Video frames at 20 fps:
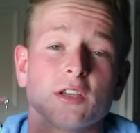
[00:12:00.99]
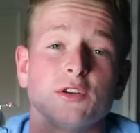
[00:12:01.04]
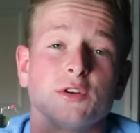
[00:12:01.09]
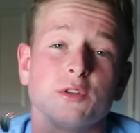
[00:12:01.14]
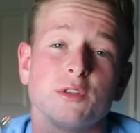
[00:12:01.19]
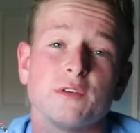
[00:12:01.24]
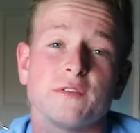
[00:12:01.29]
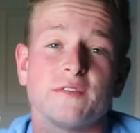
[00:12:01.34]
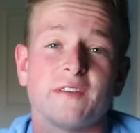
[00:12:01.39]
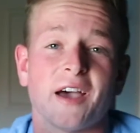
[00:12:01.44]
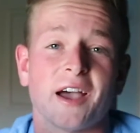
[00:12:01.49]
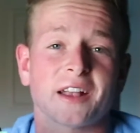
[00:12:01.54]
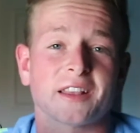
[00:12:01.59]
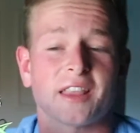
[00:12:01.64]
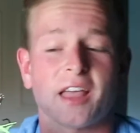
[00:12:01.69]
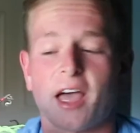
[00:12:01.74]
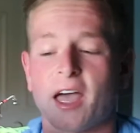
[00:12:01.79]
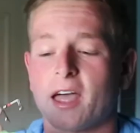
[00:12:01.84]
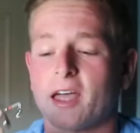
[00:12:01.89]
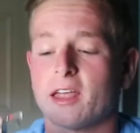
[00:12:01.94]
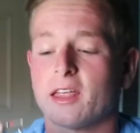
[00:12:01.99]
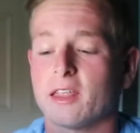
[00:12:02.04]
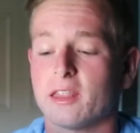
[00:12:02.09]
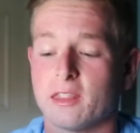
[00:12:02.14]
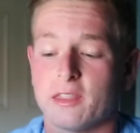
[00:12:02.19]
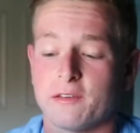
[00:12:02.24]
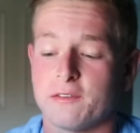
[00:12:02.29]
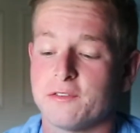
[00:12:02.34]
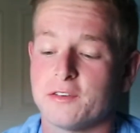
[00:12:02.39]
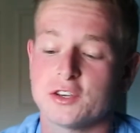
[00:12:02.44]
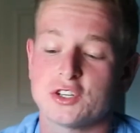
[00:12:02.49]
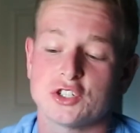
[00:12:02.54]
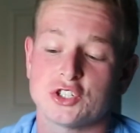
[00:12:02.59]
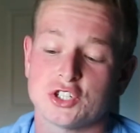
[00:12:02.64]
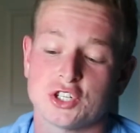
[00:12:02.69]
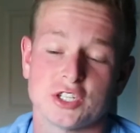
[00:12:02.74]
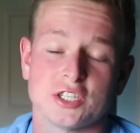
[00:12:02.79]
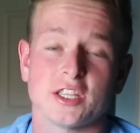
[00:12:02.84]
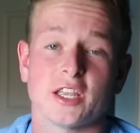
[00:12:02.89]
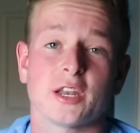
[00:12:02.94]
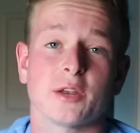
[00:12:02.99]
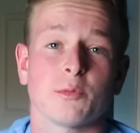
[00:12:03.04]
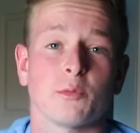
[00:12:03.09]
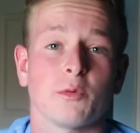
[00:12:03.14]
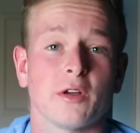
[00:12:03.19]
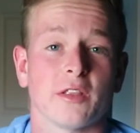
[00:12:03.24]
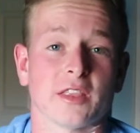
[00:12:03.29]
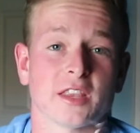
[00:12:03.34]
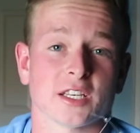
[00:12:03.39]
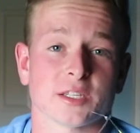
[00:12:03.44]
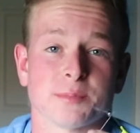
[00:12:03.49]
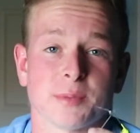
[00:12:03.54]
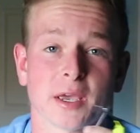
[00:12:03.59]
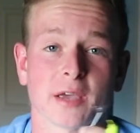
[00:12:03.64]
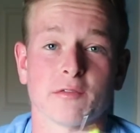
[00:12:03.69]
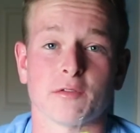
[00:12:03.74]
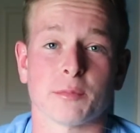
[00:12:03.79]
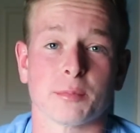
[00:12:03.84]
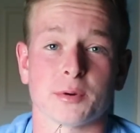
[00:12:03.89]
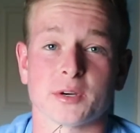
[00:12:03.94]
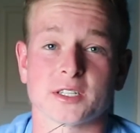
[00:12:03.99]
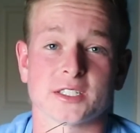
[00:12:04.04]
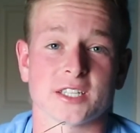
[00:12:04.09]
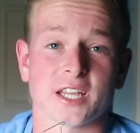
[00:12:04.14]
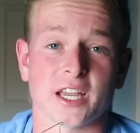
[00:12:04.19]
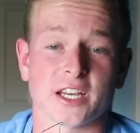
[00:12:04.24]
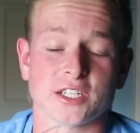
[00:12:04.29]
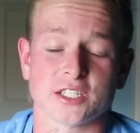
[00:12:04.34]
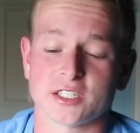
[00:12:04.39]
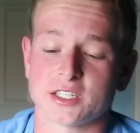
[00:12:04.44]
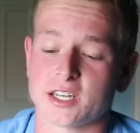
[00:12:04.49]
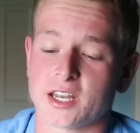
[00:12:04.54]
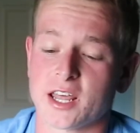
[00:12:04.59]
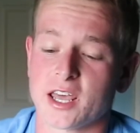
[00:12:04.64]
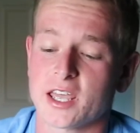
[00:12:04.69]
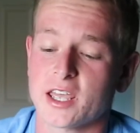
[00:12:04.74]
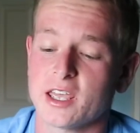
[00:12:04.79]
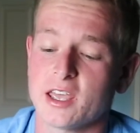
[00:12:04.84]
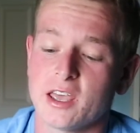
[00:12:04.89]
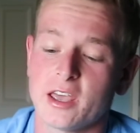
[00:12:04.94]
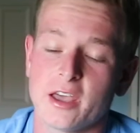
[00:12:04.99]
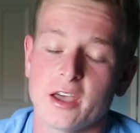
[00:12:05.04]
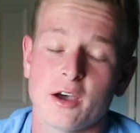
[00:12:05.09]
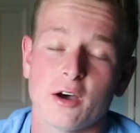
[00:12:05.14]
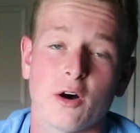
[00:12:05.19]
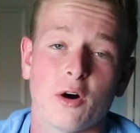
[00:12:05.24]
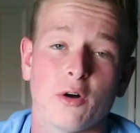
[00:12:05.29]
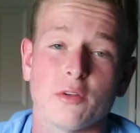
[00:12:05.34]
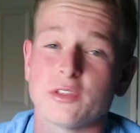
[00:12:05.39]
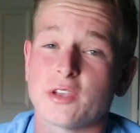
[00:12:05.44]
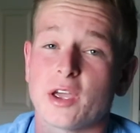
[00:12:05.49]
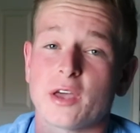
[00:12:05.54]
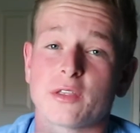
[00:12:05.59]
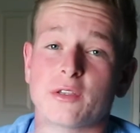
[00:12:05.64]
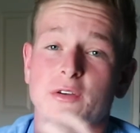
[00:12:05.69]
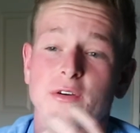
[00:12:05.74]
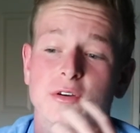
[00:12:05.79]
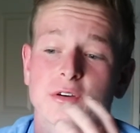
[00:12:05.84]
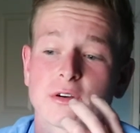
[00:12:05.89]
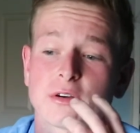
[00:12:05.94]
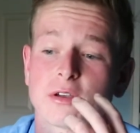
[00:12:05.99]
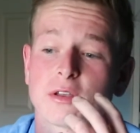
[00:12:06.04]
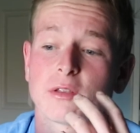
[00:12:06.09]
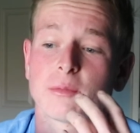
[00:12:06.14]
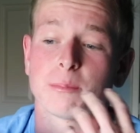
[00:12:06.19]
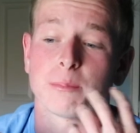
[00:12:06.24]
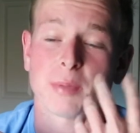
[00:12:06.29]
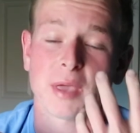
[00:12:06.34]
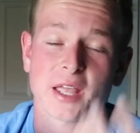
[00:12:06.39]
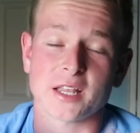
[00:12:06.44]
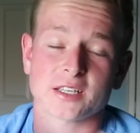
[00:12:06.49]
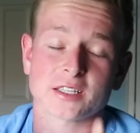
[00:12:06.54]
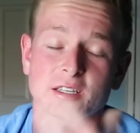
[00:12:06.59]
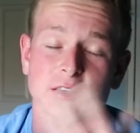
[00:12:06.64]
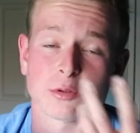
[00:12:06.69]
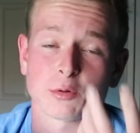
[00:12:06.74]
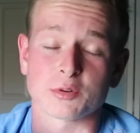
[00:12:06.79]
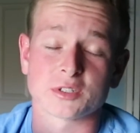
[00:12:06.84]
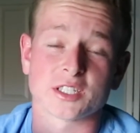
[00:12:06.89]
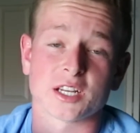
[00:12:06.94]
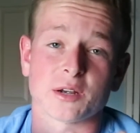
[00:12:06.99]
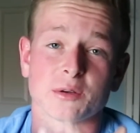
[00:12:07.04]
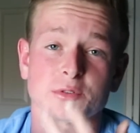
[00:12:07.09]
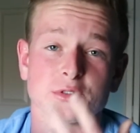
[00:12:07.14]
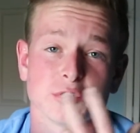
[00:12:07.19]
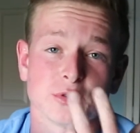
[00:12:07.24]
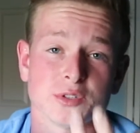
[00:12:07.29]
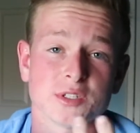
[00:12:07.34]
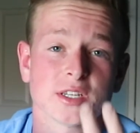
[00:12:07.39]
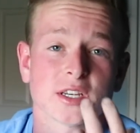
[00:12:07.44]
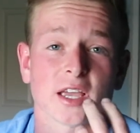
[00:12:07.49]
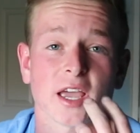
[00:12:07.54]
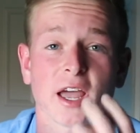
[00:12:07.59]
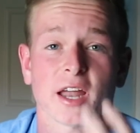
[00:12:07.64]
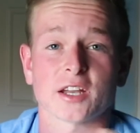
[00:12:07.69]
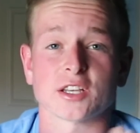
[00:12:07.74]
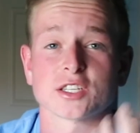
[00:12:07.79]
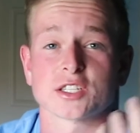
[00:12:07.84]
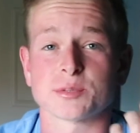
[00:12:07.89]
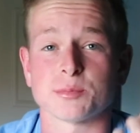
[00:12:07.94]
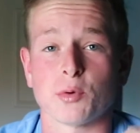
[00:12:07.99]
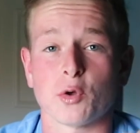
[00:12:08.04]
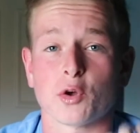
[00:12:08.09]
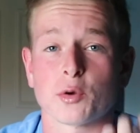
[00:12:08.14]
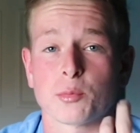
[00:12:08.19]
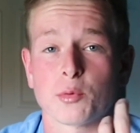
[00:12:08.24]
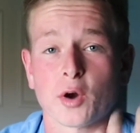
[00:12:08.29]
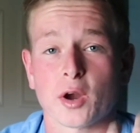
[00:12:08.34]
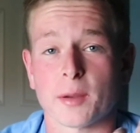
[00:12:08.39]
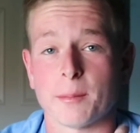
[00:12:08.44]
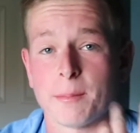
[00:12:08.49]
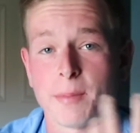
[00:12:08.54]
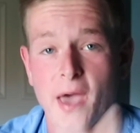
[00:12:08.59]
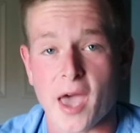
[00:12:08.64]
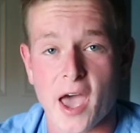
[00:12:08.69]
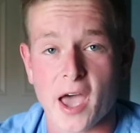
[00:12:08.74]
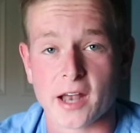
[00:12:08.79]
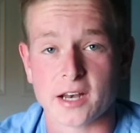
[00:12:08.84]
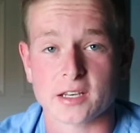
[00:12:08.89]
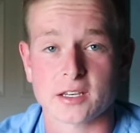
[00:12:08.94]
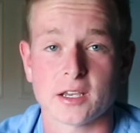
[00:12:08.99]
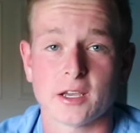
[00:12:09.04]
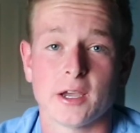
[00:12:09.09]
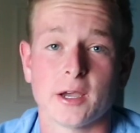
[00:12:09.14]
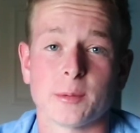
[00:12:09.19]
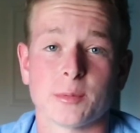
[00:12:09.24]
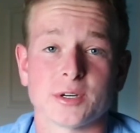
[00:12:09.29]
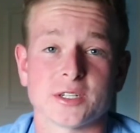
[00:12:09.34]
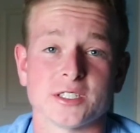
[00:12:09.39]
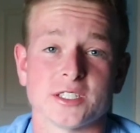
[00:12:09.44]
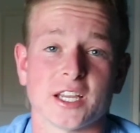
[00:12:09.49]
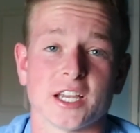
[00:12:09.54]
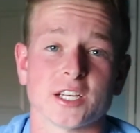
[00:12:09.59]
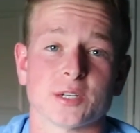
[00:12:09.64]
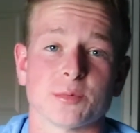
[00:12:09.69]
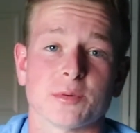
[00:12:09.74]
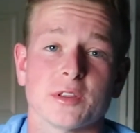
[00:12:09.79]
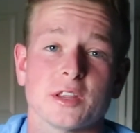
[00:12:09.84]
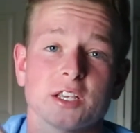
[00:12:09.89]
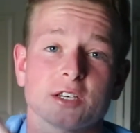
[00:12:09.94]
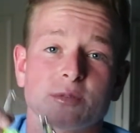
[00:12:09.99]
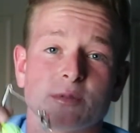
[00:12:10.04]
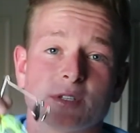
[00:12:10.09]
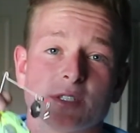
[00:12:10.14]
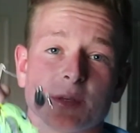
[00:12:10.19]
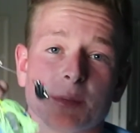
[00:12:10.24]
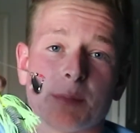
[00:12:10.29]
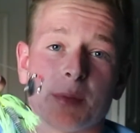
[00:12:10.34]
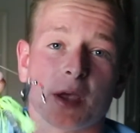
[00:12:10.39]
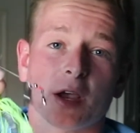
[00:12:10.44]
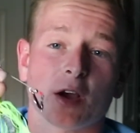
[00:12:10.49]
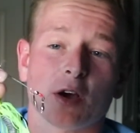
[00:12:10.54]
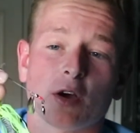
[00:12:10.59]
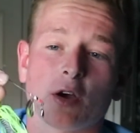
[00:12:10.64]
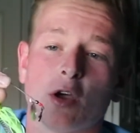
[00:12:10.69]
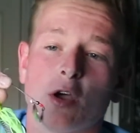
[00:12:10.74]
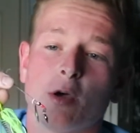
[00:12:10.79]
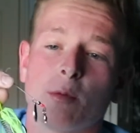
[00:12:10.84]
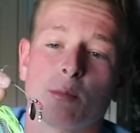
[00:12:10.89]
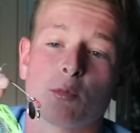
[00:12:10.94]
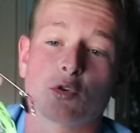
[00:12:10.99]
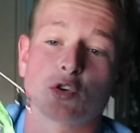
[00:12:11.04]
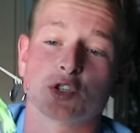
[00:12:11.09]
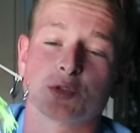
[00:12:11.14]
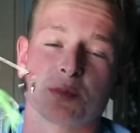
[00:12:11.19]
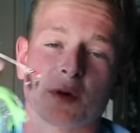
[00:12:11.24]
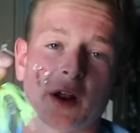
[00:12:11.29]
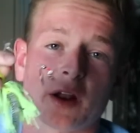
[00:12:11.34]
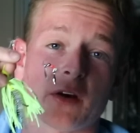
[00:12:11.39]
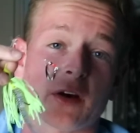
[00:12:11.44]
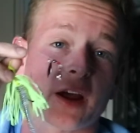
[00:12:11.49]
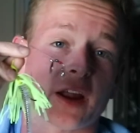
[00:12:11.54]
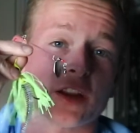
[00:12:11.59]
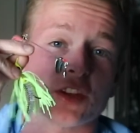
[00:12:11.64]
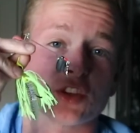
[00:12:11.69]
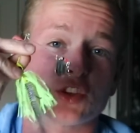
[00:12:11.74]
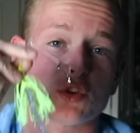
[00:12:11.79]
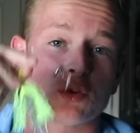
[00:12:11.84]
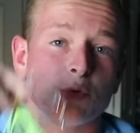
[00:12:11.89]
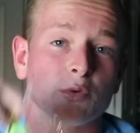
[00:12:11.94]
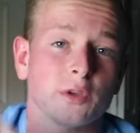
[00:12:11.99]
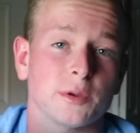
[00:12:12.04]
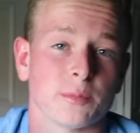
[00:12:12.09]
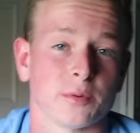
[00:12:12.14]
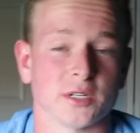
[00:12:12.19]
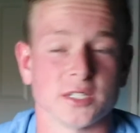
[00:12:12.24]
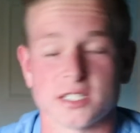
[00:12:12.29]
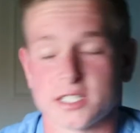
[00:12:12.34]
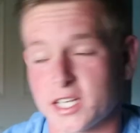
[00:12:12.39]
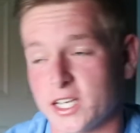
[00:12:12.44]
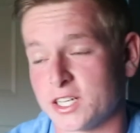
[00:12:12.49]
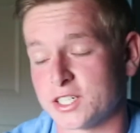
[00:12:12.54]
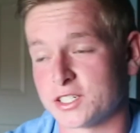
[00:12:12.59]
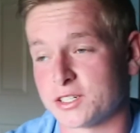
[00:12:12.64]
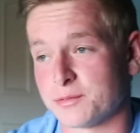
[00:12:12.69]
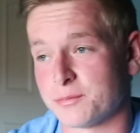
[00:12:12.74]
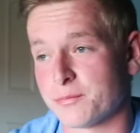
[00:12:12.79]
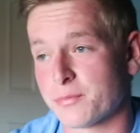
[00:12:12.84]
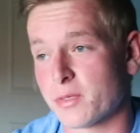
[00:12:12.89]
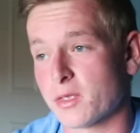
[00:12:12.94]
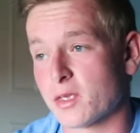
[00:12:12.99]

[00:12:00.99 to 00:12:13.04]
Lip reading: due to the fact that the fish just didn't want this big of a presentation today. All the other baits and lures that I was using had a smaller, more compact presentation, where this one's a bigger, more spread out kind of schooling presentation.